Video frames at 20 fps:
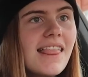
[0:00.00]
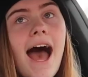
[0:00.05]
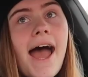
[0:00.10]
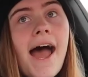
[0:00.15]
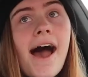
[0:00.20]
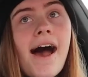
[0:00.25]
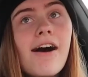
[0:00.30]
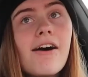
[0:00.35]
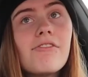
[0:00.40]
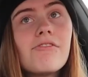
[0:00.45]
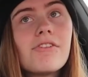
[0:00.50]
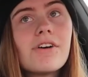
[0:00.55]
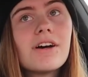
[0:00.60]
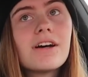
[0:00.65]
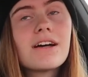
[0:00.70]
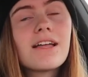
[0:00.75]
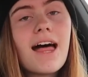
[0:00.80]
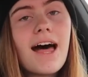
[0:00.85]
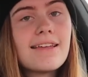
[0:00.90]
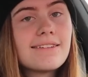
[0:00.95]
I have
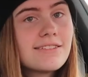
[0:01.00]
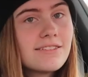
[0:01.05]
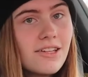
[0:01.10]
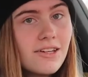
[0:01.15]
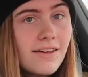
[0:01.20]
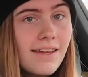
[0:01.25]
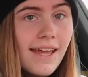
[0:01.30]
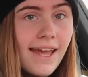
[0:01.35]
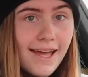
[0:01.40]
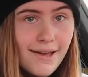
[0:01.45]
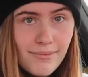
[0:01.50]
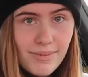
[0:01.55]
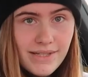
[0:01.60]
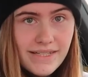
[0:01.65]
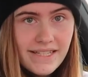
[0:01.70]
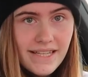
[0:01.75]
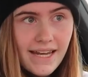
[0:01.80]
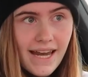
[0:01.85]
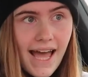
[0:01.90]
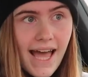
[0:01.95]
classes on
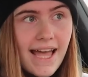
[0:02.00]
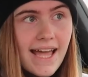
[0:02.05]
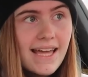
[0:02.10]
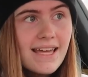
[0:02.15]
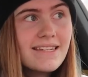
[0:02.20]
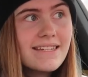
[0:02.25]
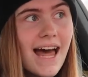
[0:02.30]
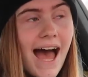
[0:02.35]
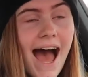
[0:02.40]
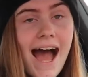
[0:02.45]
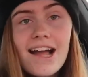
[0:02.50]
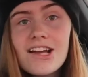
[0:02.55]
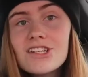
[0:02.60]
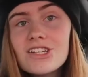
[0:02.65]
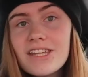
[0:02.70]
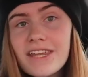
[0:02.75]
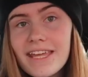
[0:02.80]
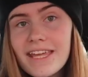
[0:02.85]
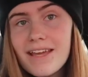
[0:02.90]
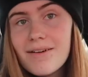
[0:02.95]
campus today. It's
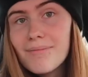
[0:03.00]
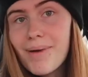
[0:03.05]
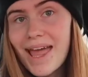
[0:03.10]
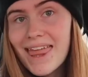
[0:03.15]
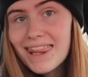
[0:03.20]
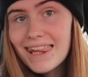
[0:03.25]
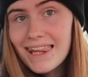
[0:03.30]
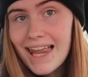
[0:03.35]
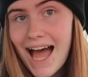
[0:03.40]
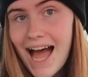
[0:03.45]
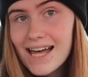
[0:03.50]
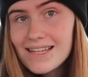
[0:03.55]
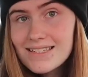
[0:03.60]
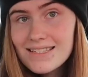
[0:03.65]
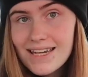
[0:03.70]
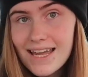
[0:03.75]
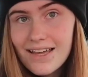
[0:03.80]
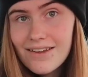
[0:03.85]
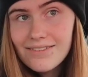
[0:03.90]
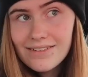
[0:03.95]
actually my
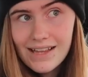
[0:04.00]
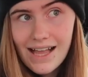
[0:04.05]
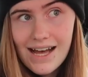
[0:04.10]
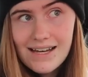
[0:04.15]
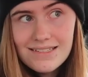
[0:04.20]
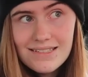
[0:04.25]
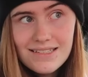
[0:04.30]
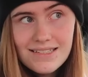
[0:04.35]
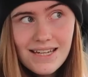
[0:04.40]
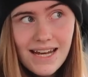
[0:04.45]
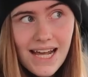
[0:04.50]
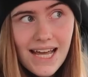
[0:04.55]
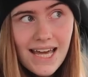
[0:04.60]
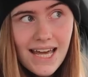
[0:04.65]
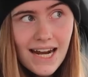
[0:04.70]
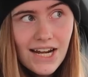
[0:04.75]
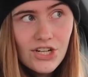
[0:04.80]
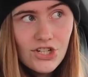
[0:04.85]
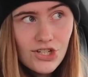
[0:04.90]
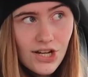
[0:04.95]
last day of classes today,
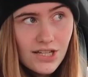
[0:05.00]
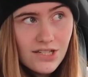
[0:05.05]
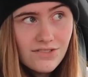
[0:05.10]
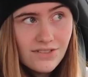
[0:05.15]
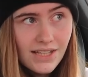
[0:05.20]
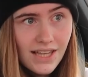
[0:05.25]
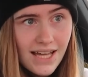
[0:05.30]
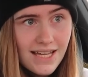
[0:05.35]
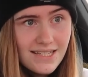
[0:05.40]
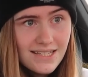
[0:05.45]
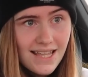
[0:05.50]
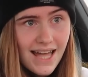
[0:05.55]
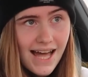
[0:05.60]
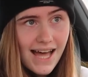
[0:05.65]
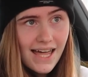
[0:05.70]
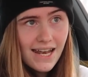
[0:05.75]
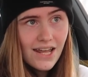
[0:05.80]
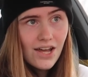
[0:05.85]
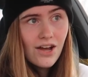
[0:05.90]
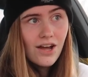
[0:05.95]
and I just realized
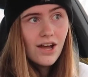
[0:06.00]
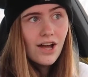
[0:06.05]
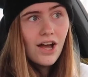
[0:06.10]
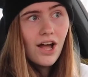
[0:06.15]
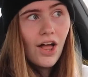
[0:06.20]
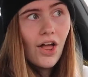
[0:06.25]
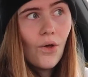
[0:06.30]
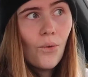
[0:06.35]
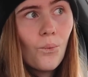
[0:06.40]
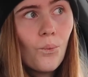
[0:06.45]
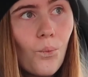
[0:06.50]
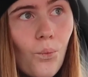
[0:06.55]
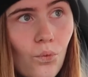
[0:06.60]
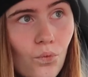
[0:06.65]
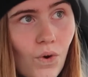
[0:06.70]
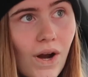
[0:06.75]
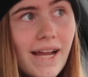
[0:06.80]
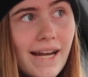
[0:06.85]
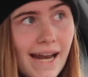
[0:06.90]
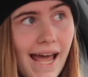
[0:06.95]
that
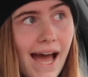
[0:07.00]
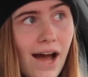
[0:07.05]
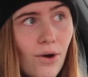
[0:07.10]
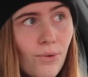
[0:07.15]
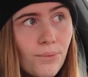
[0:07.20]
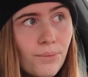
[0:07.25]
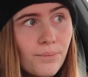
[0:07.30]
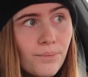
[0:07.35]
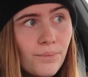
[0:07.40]
right now.